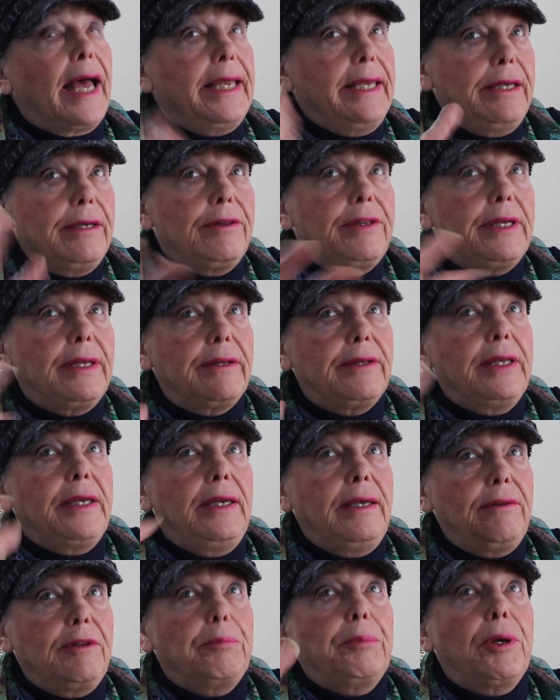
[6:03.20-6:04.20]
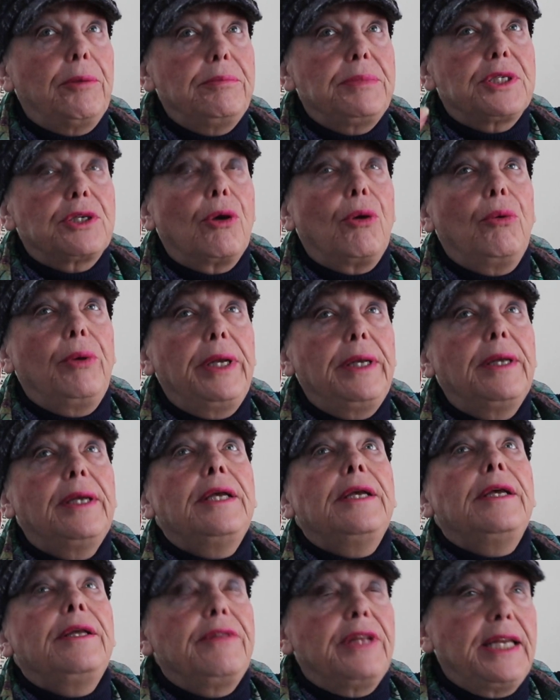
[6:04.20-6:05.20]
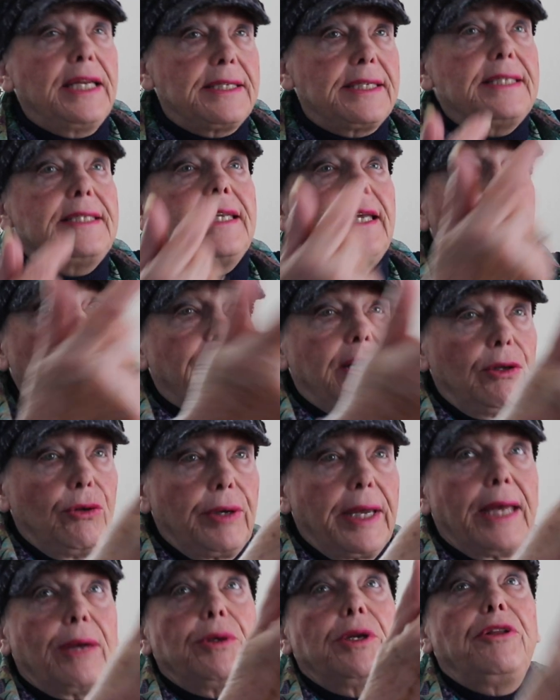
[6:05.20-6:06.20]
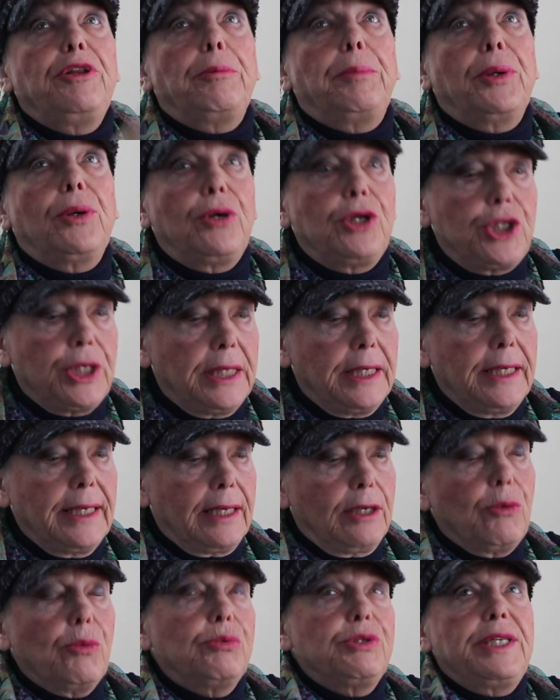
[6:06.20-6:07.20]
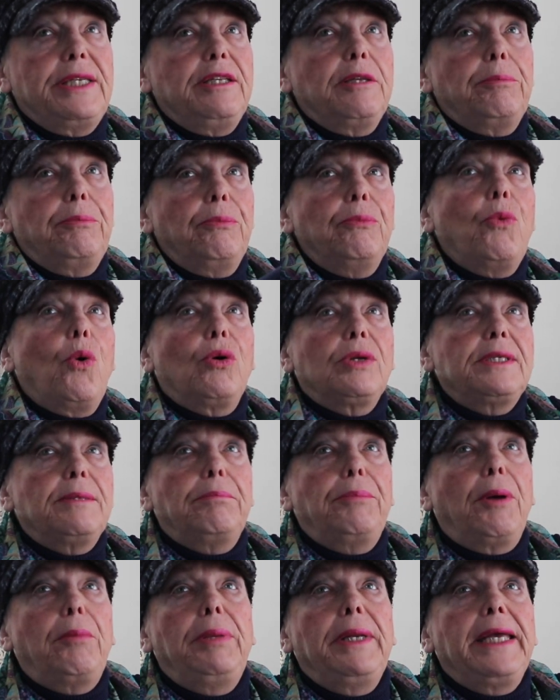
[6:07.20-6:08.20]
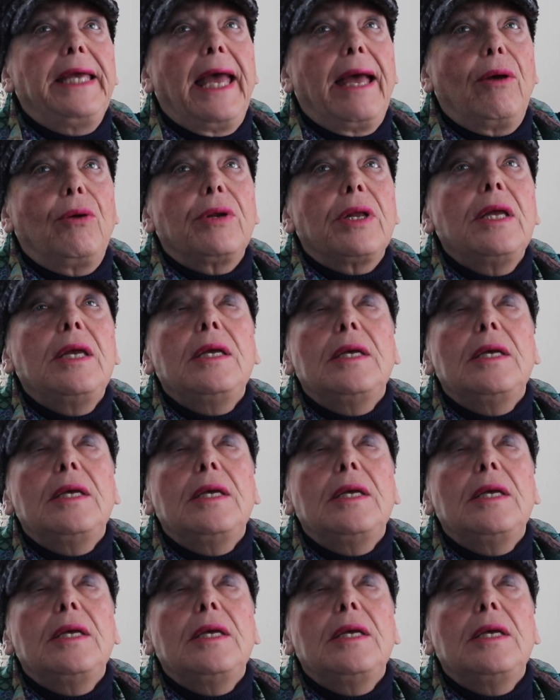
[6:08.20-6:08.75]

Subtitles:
I hear the pumps going, and as I say, if I look out on the porch, I can see the water bubbling out.